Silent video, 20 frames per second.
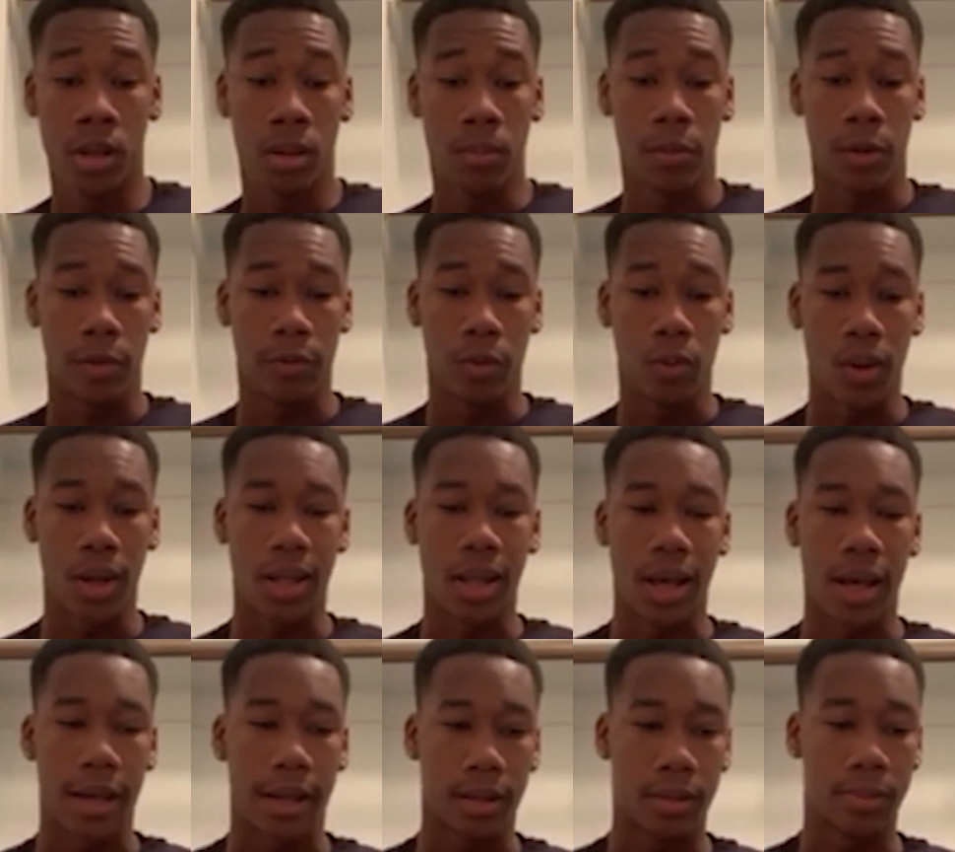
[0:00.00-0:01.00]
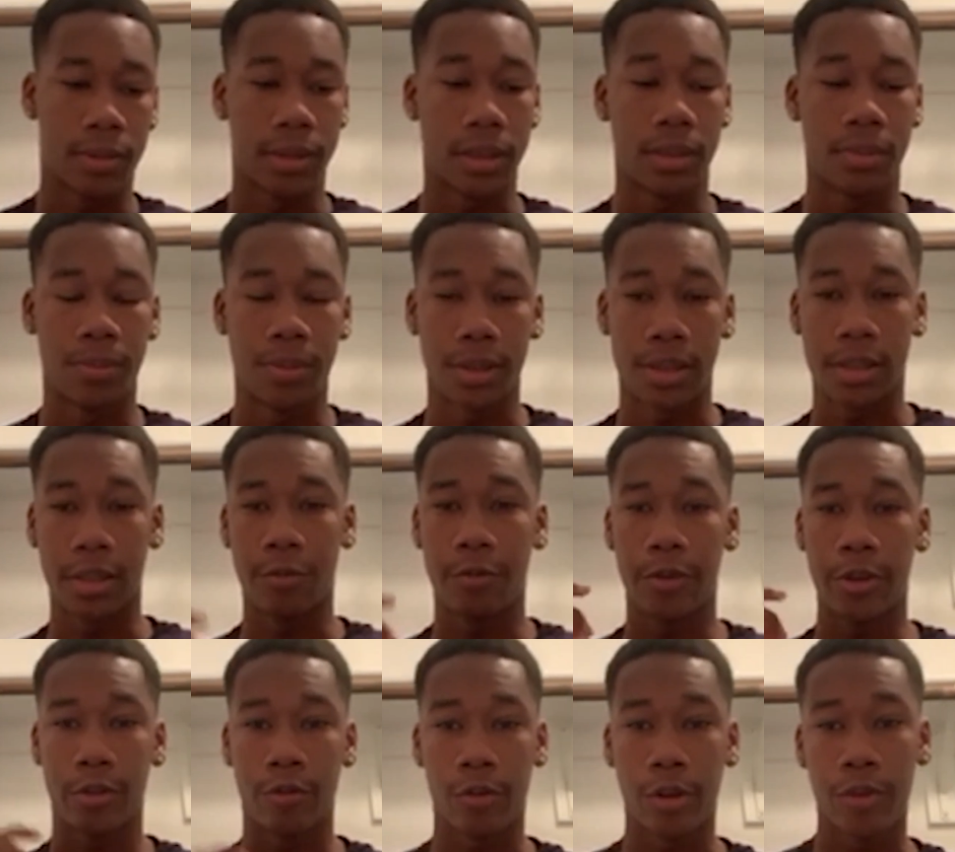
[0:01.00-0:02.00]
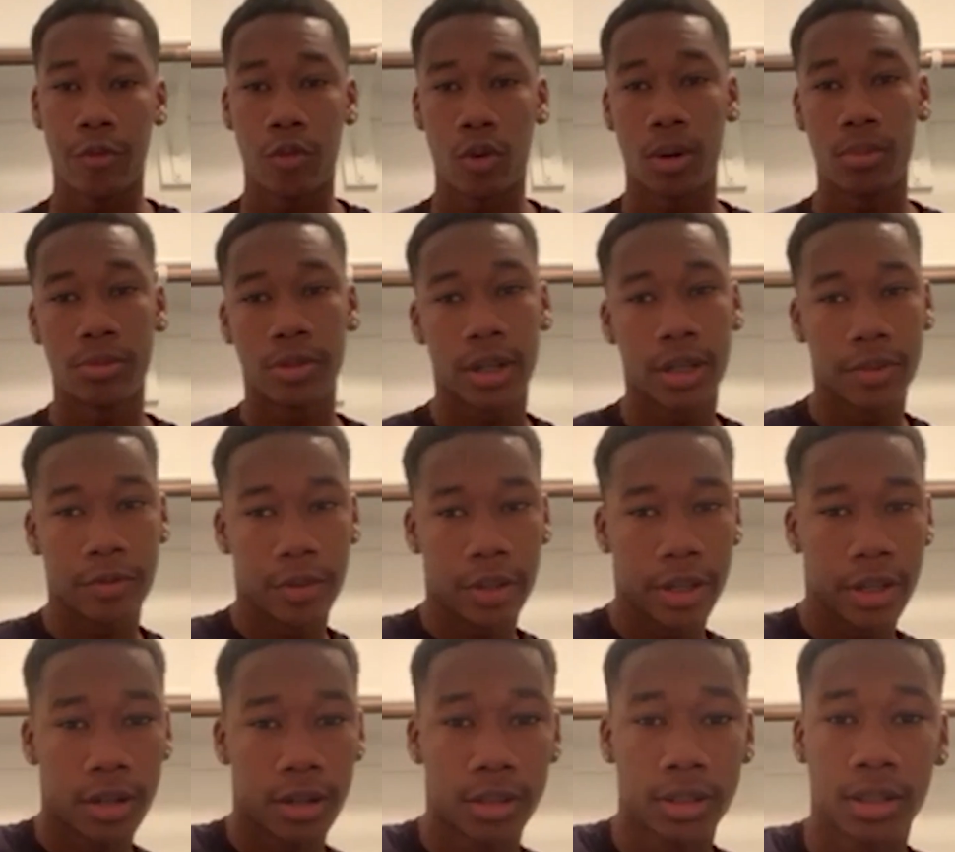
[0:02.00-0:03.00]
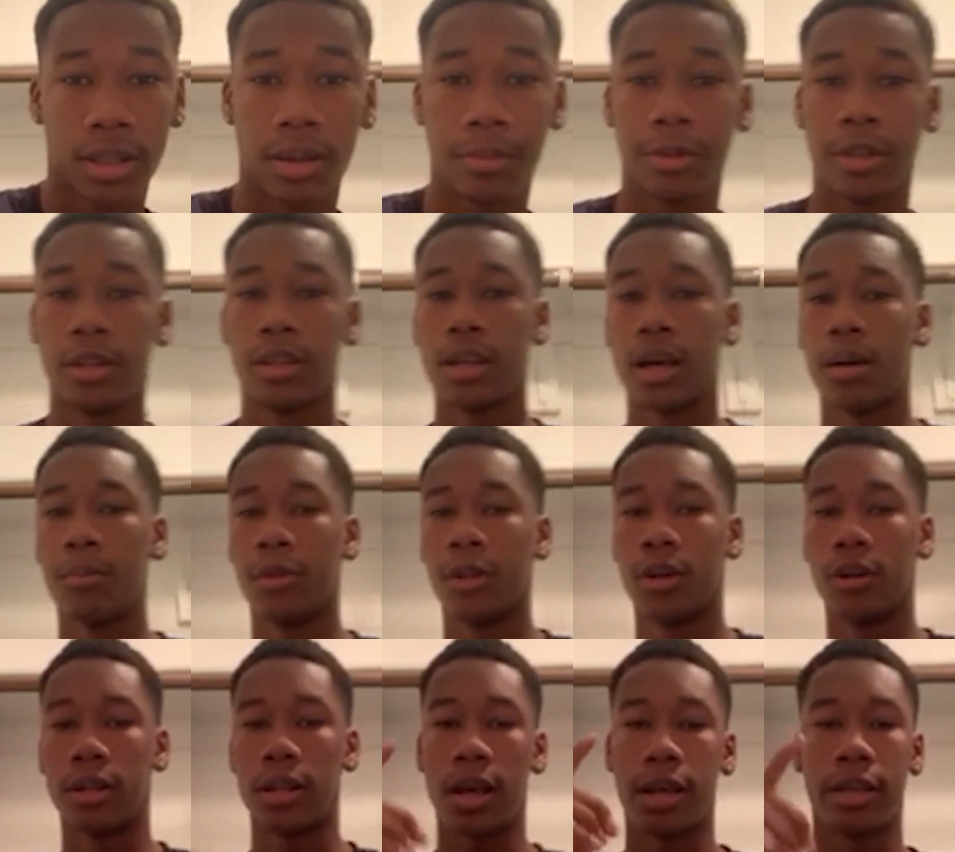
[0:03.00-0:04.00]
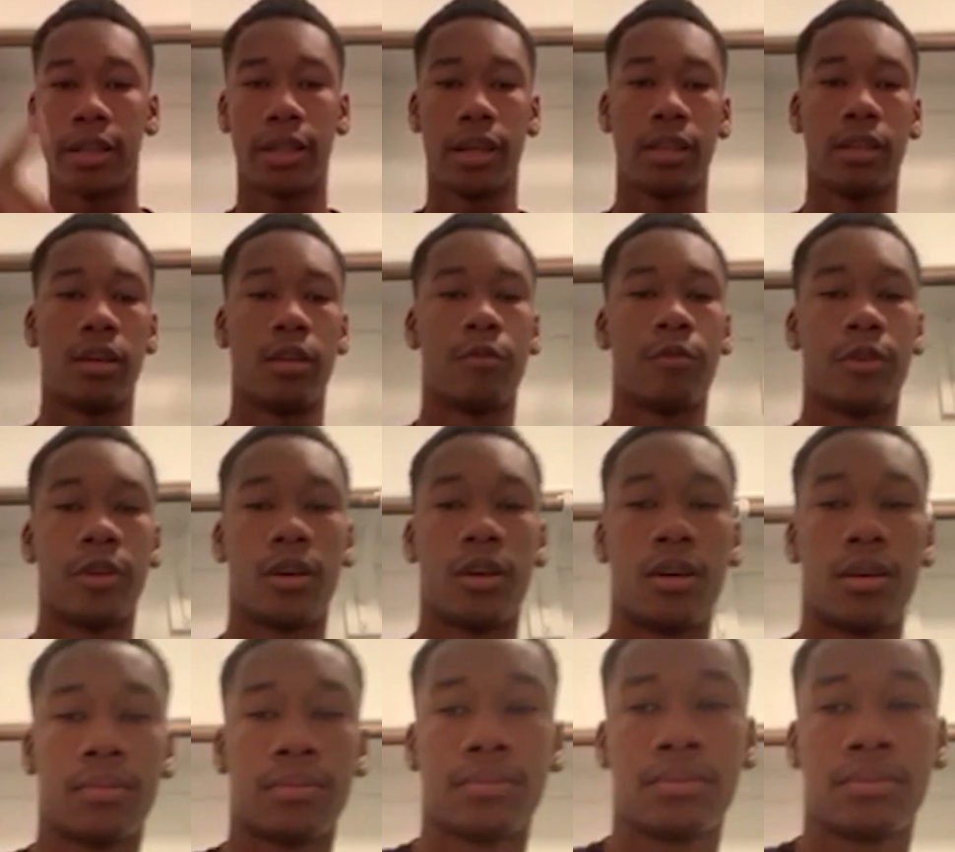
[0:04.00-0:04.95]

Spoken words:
But if you want like specific freeform dreads videos, let me know down below and I'll get that done for y'all.